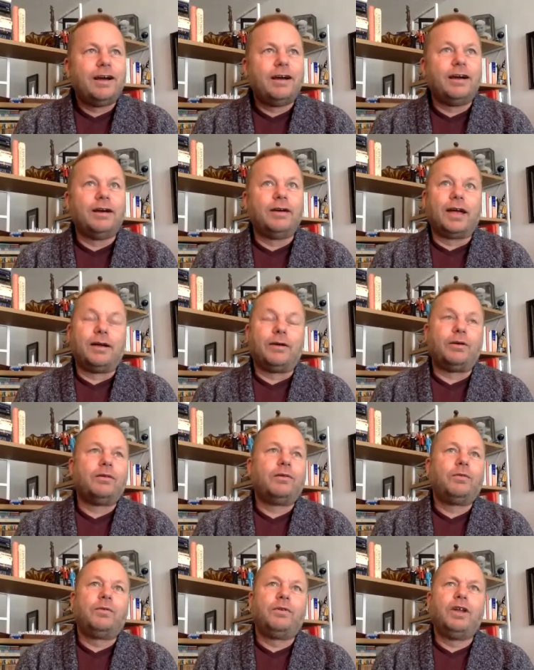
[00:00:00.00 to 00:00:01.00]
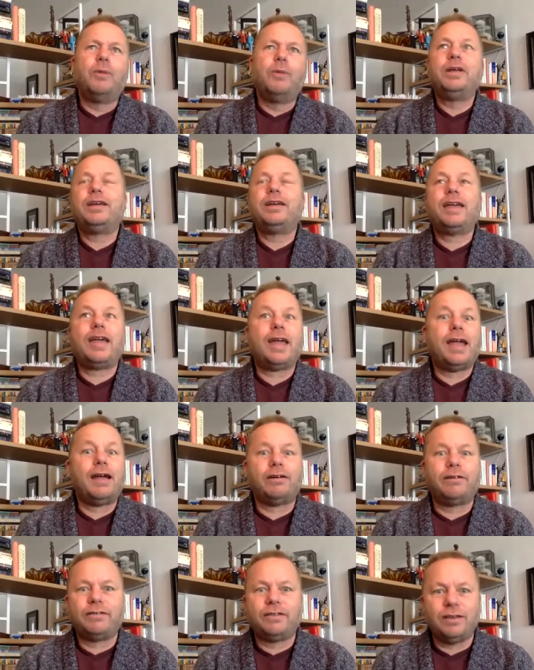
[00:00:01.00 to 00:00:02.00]
Okay. Nobody
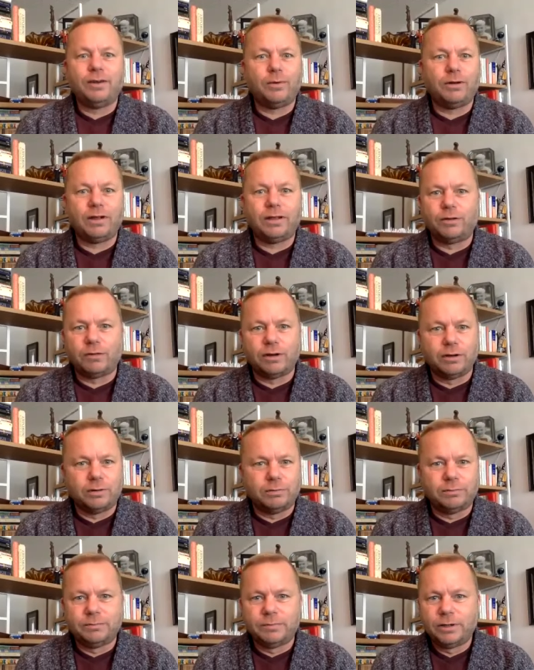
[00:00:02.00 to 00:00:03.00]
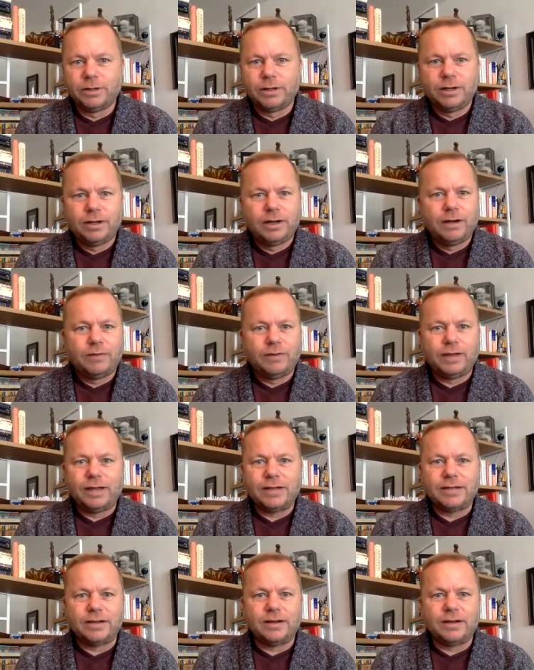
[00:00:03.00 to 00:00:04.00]
cares that you were in the room for
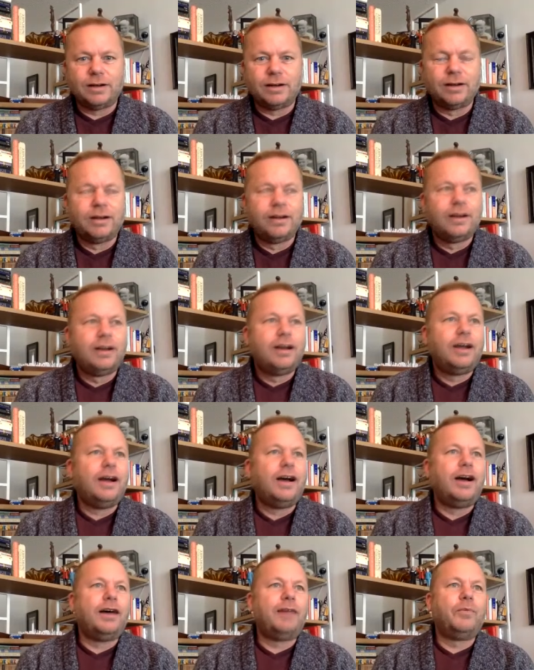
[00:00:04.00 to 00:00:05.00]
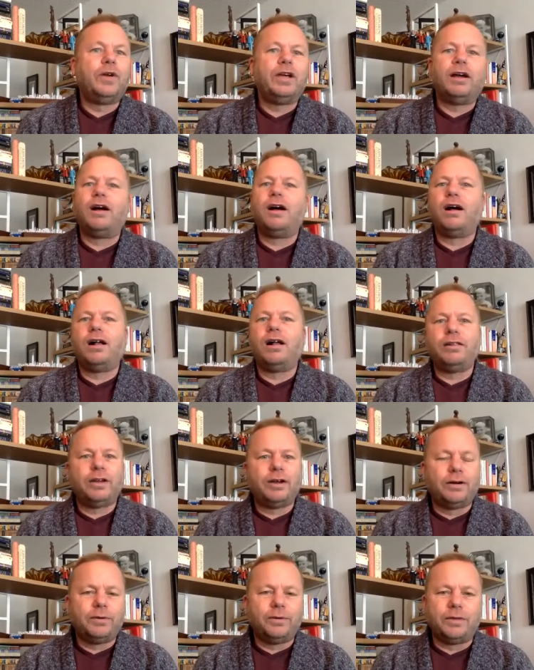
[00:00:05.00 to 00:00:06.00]
that dinner. Um, we all
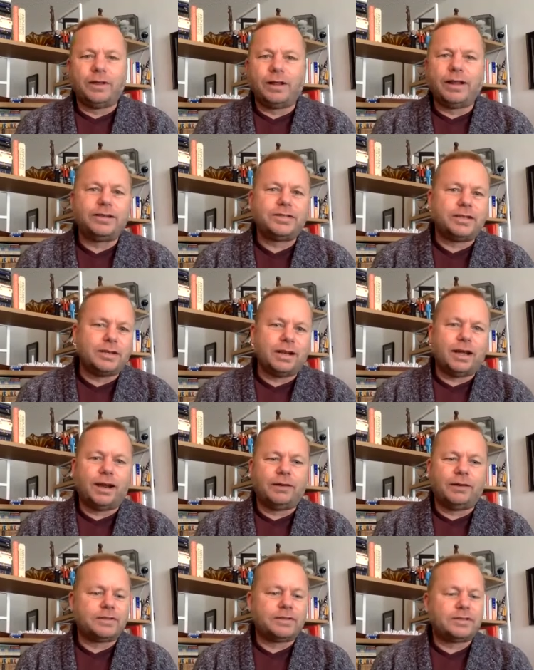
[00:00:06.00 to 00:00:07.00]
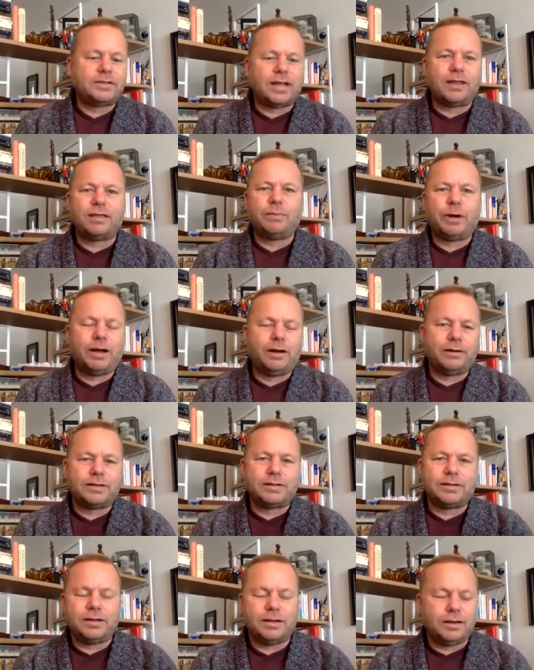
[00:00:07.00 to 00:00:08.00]
know the legend, and it was Seth
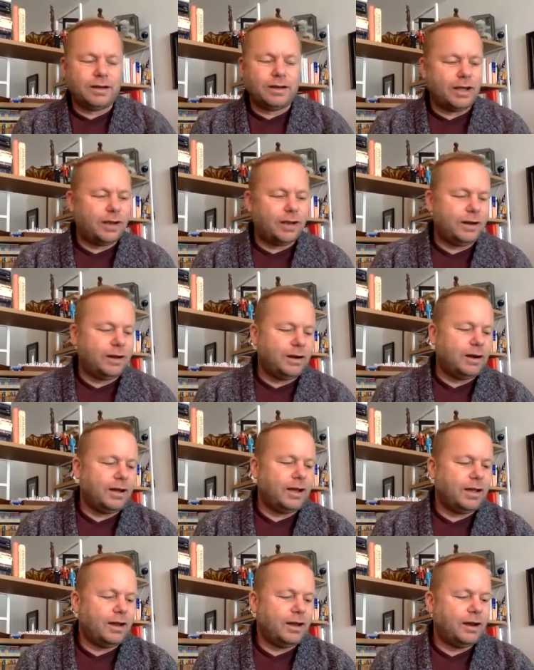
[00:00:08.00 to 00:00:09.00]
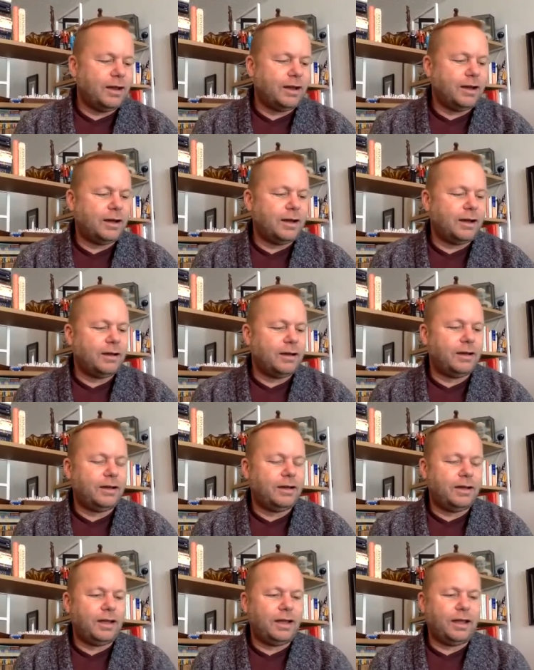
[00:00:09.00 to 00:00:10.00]
Meyers and and and uh,
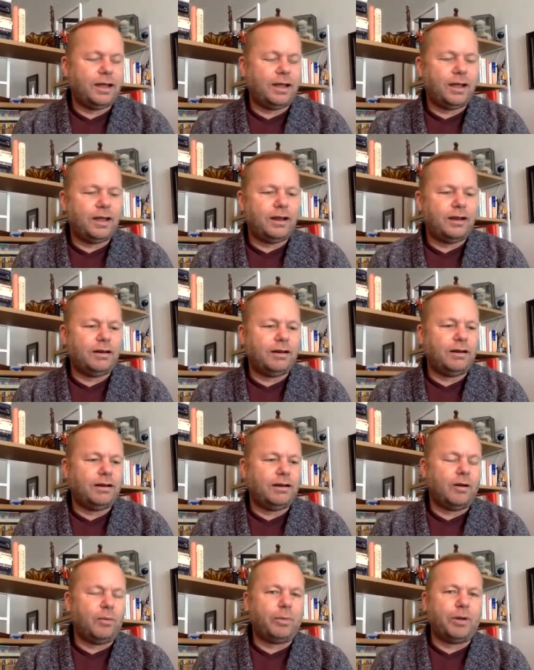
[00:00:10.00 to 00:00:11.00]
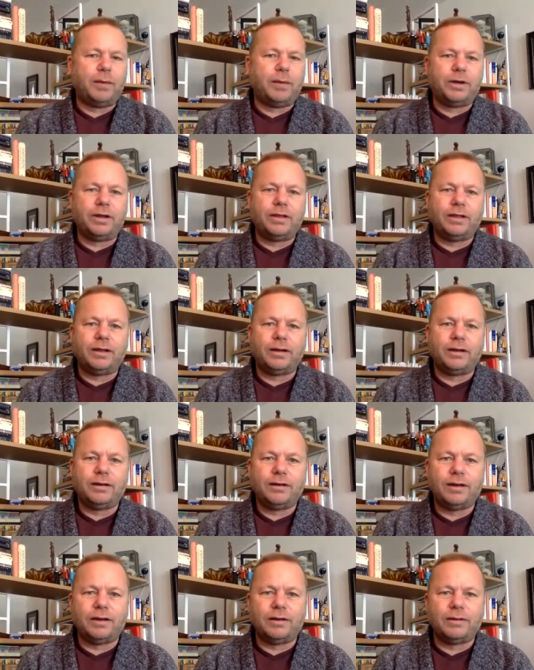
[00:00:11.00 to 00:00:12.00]
and Obama that
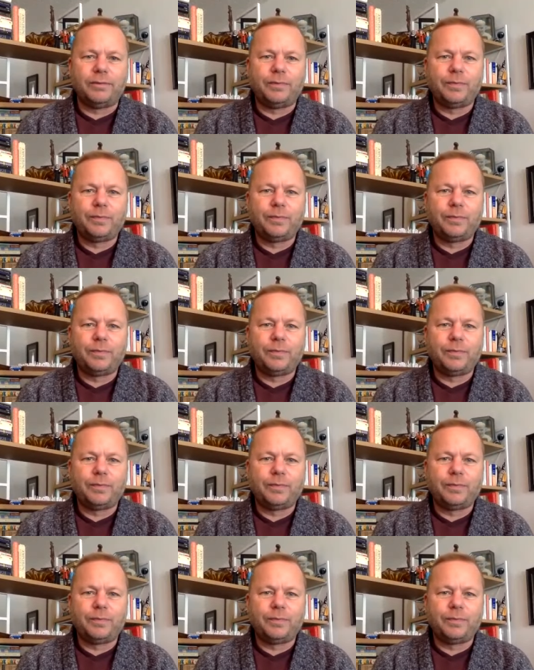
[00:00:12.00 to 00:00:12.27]
you know,